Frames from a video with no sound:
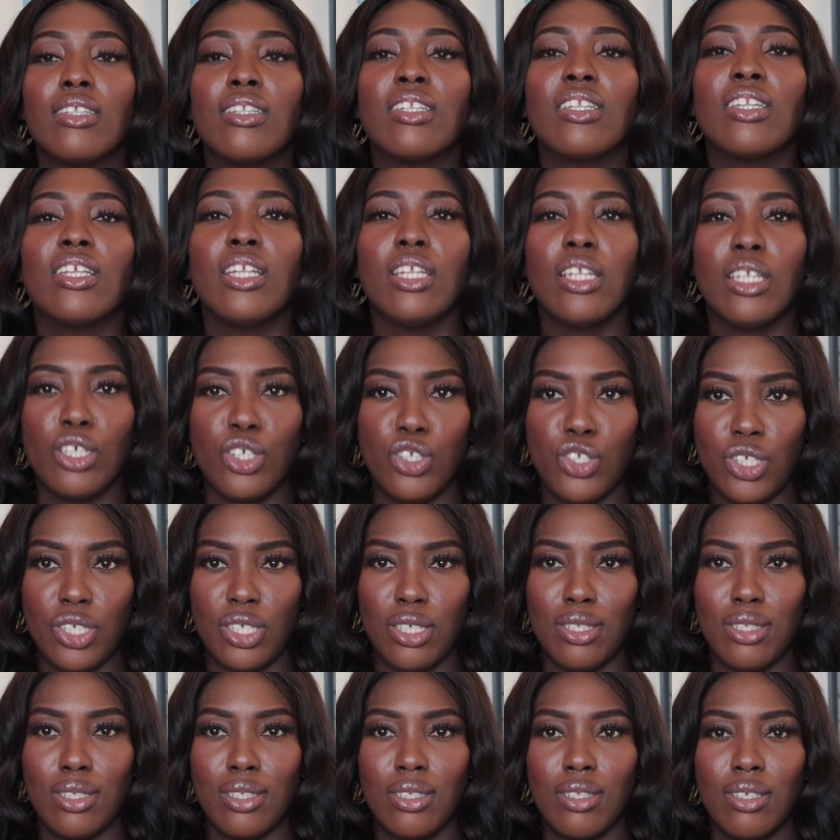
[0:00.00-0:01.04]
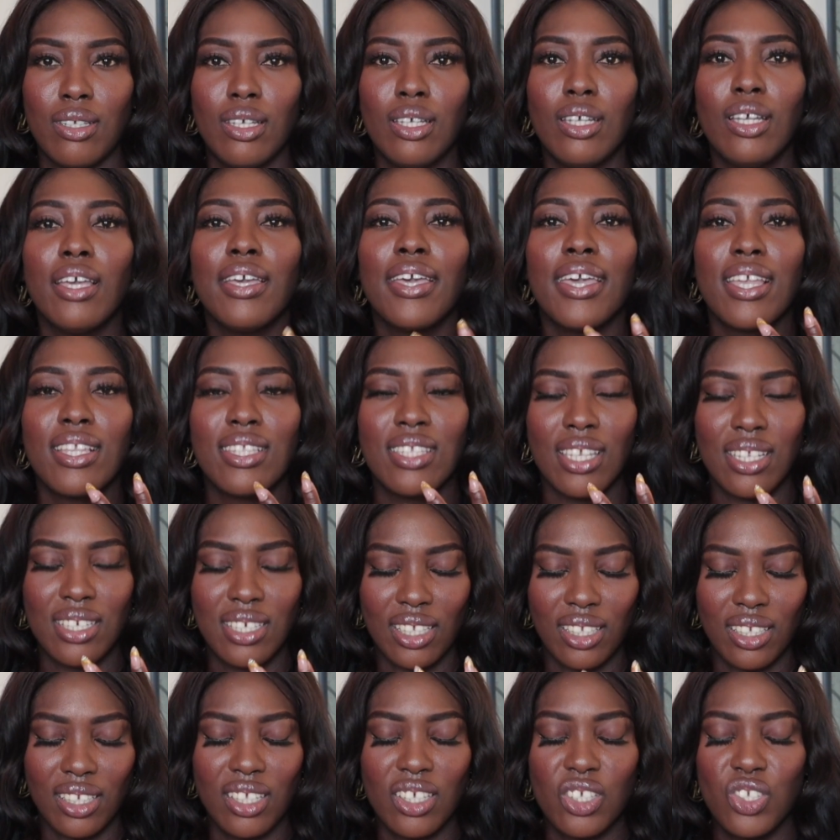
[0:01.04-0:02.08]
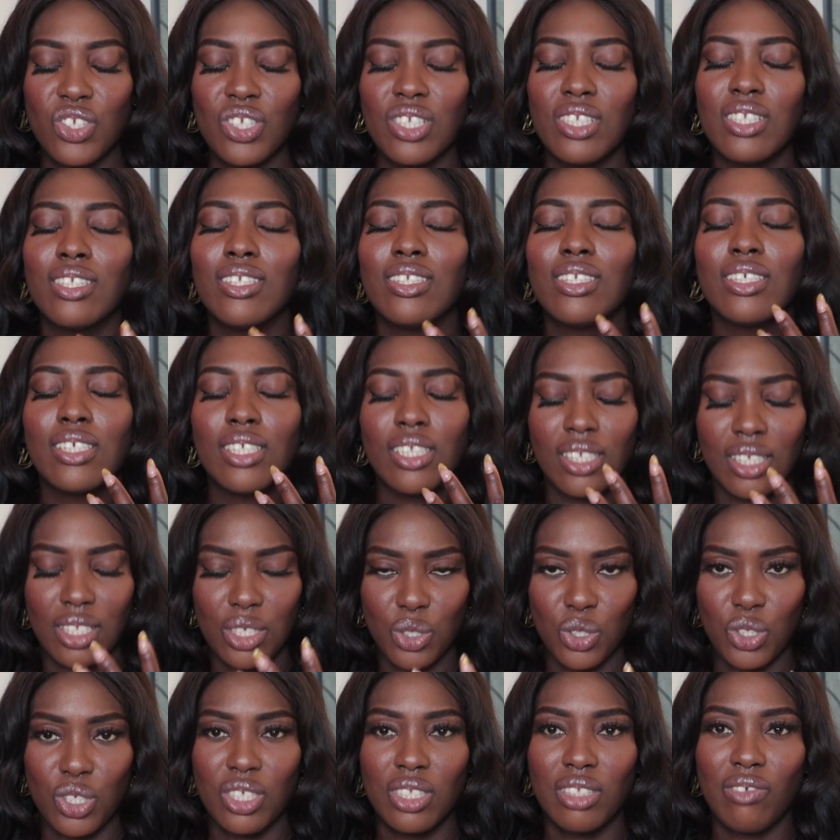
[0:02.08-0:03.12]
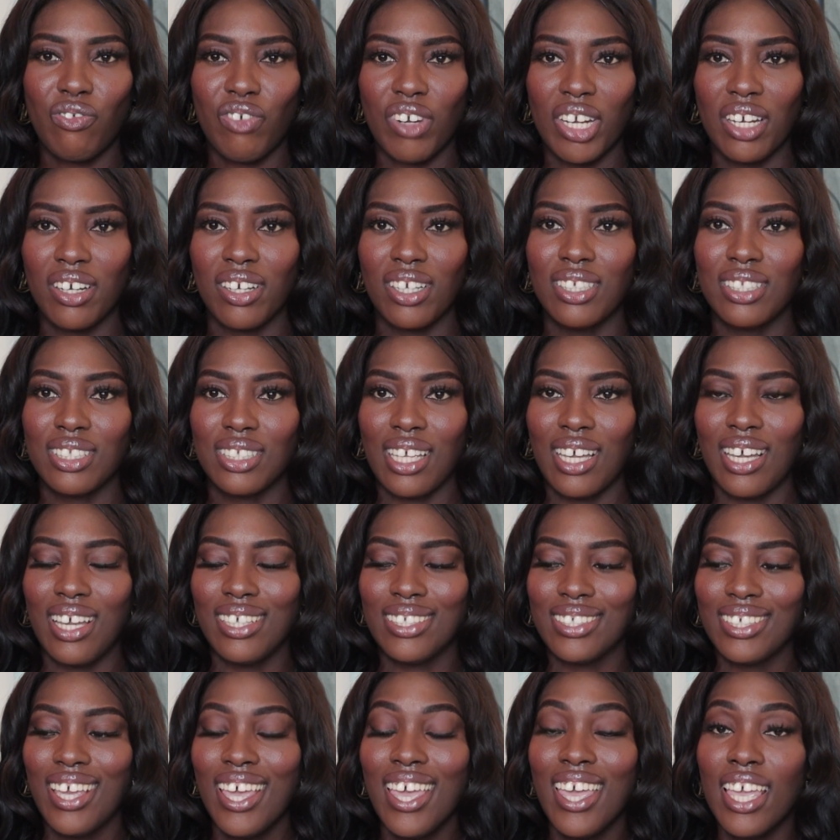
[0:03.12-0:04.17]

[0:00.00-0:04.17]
Delicious. It's a delicious, delicious fragrance, guys.